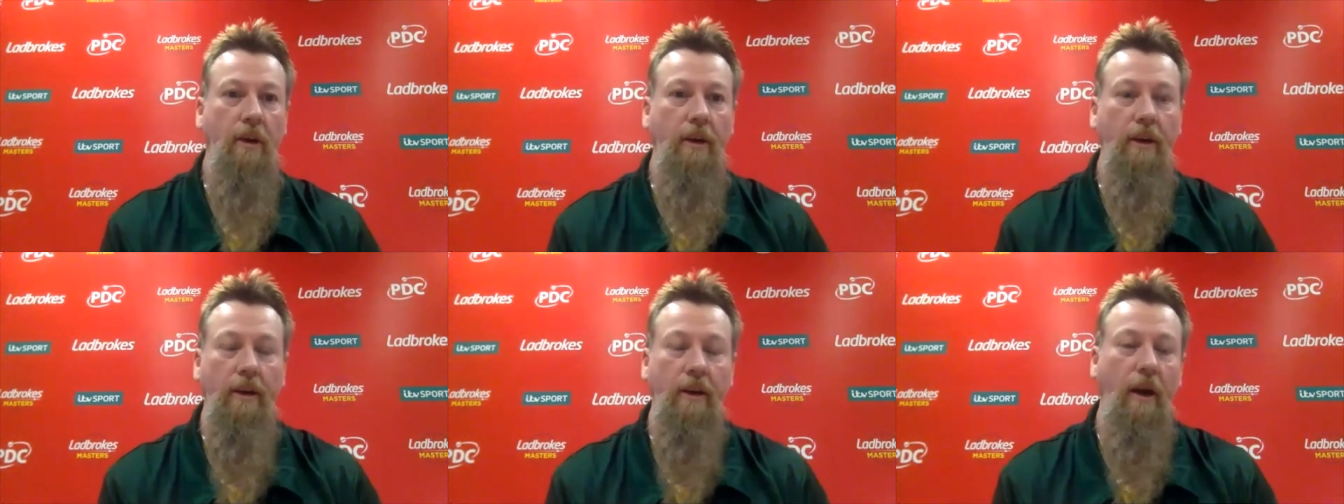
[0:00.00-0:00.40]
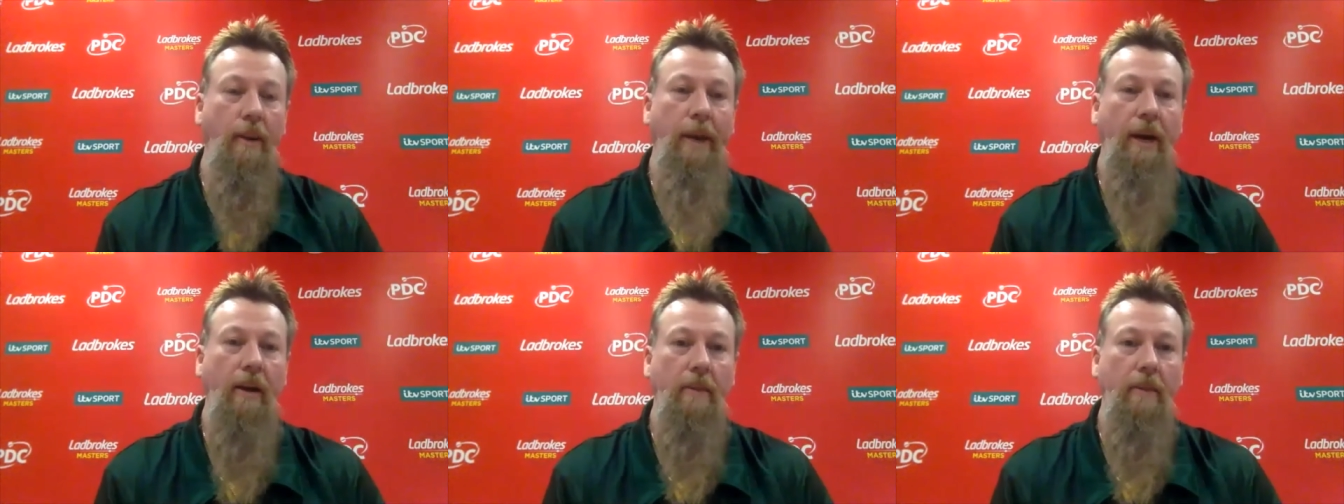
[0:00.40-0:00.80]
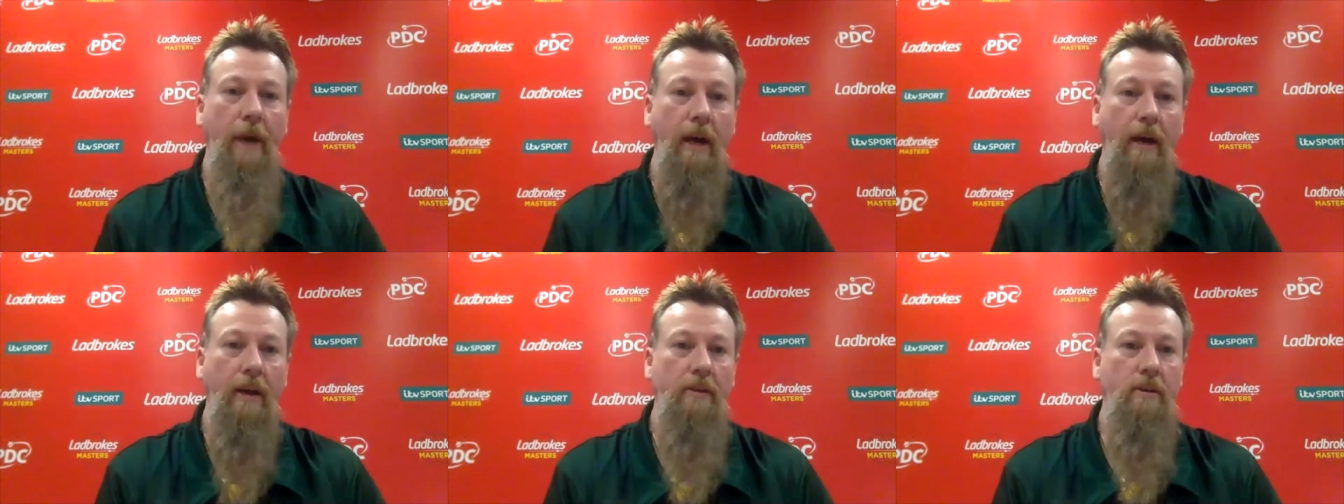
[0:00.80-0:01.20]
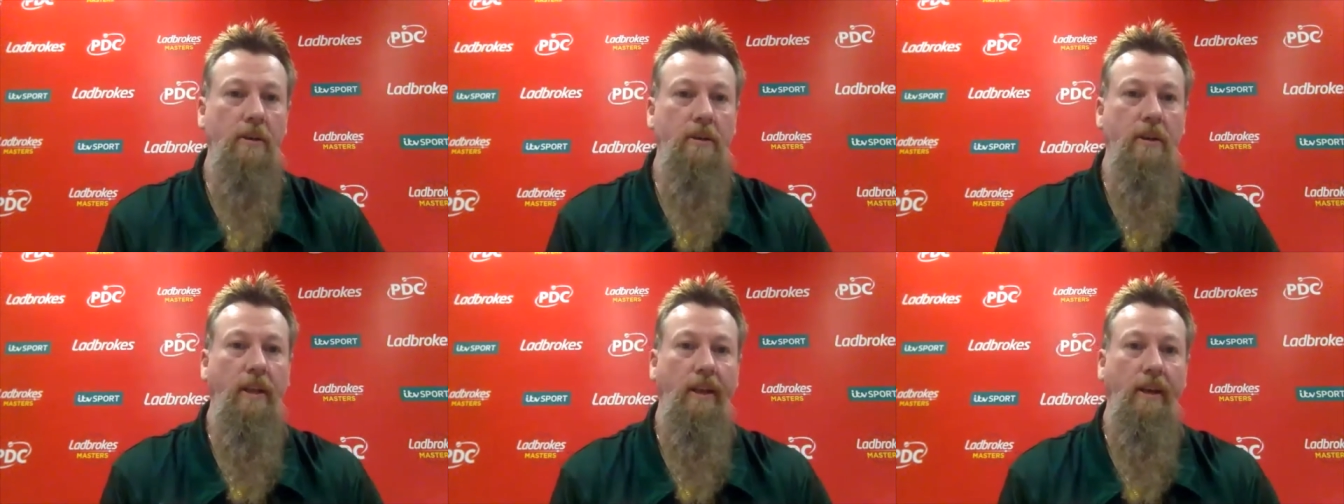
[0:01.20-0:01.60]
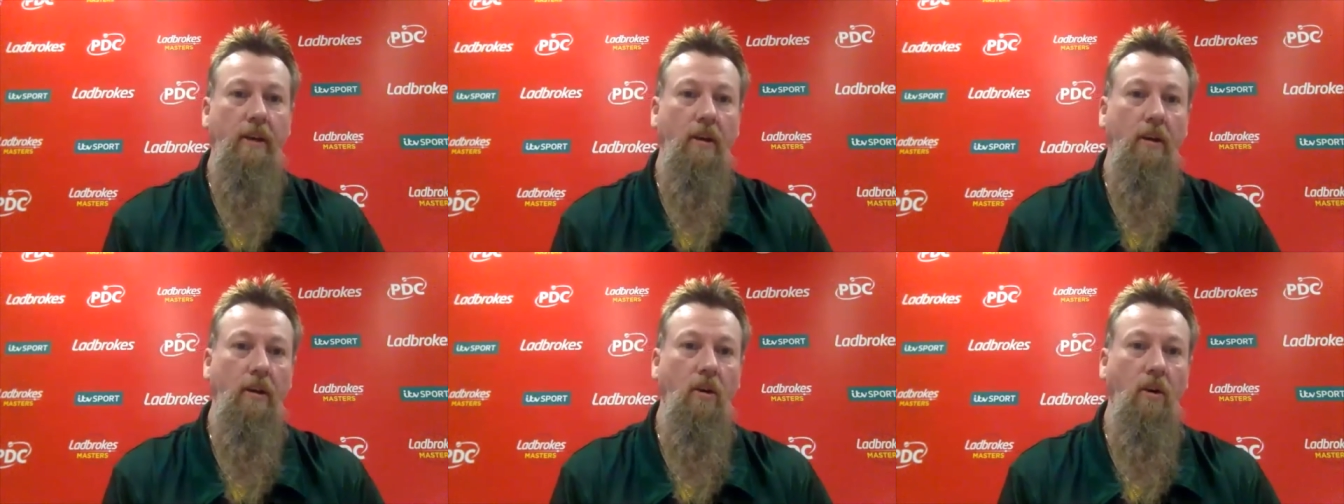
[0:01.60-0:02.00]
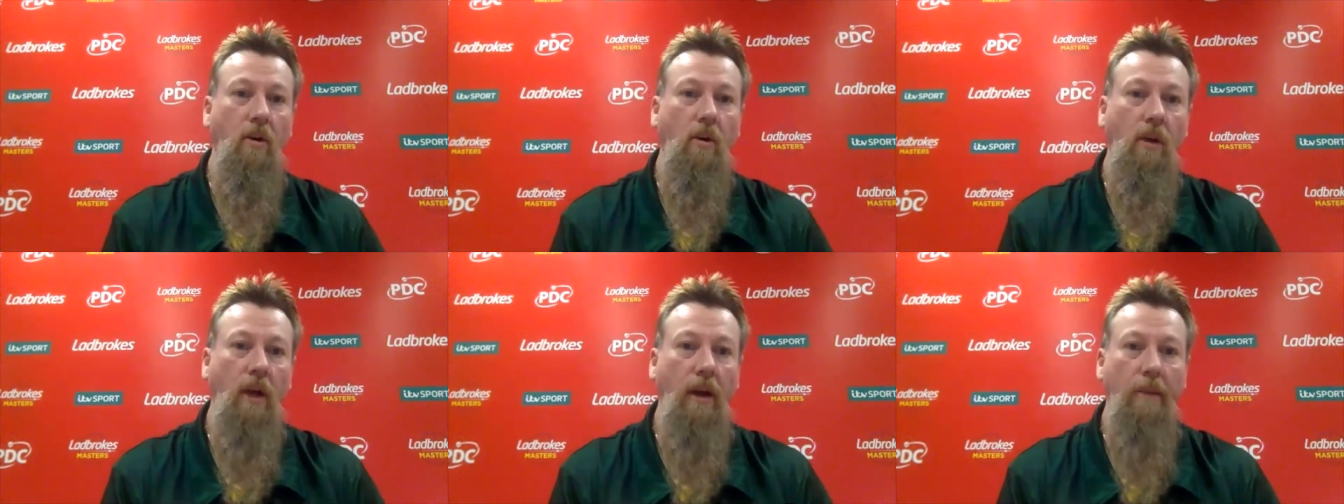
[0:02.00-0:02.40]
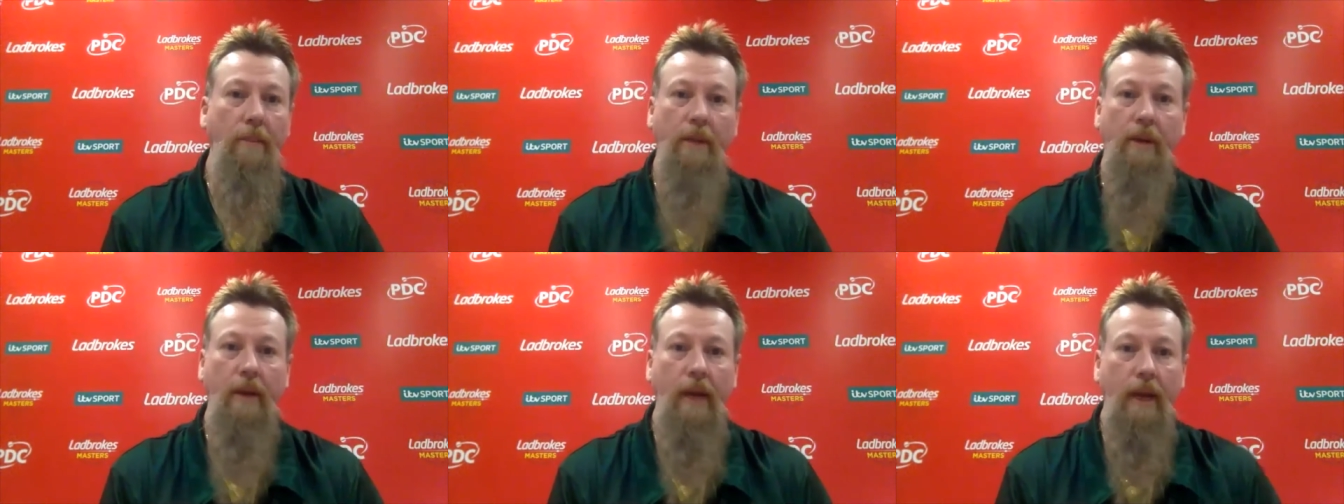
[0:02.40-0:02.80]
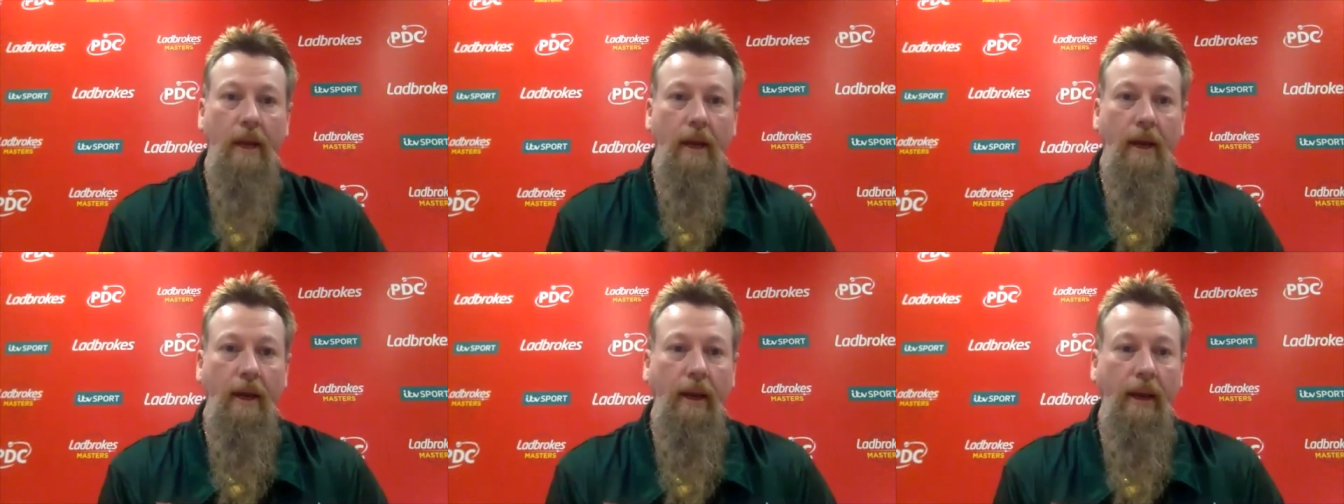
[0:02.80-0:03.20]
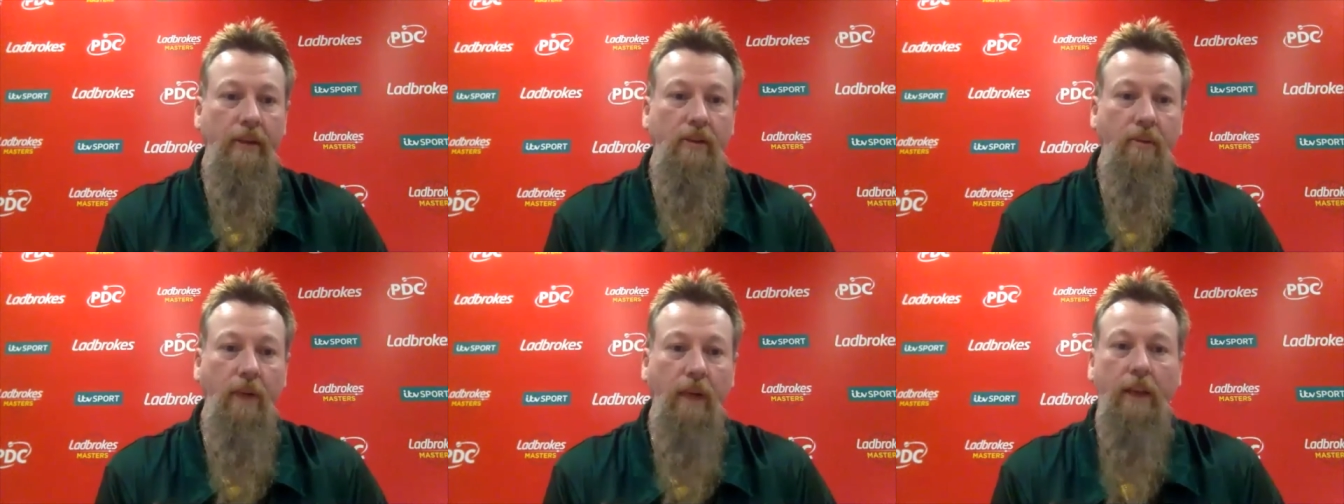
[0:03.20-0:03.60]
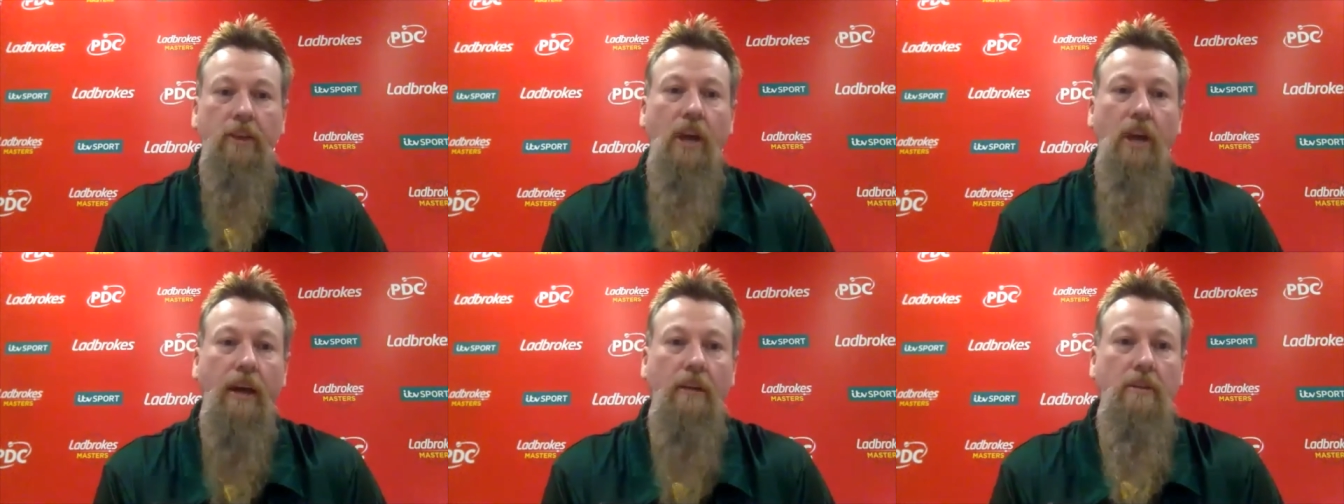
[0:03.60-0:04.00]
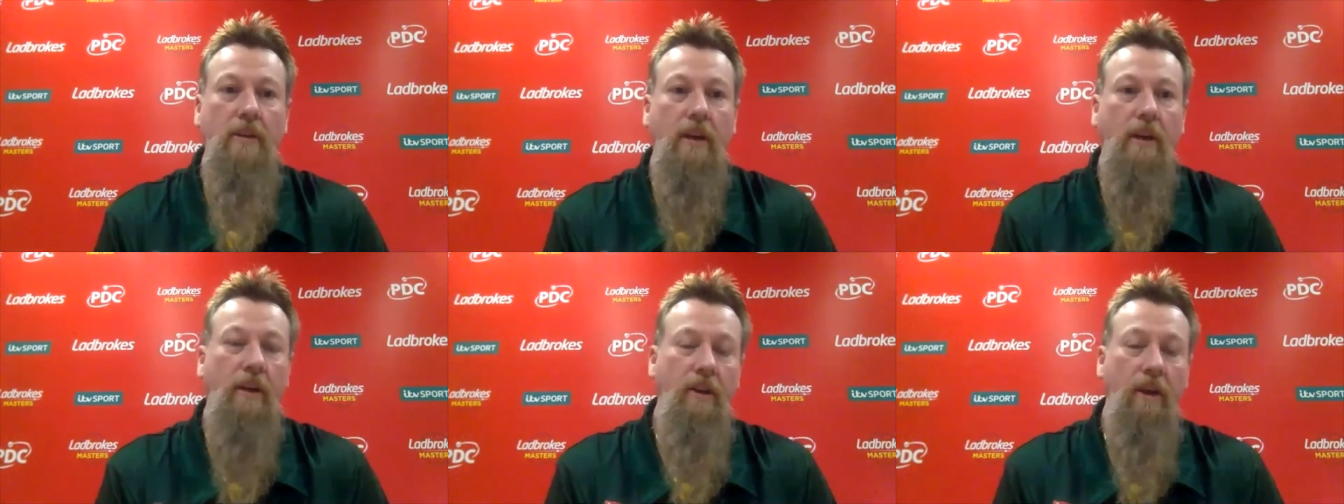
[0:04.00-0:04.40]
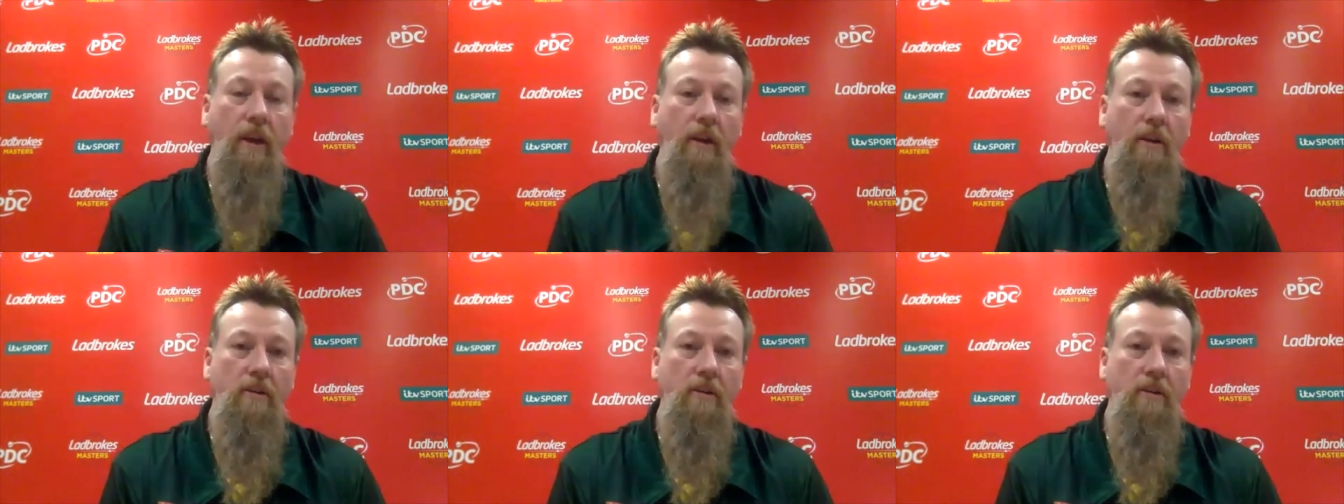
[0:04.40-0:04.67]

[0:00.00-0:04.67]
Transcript: I didn't know about the Masters, and then I got the call up, but it hasn't really changed anything.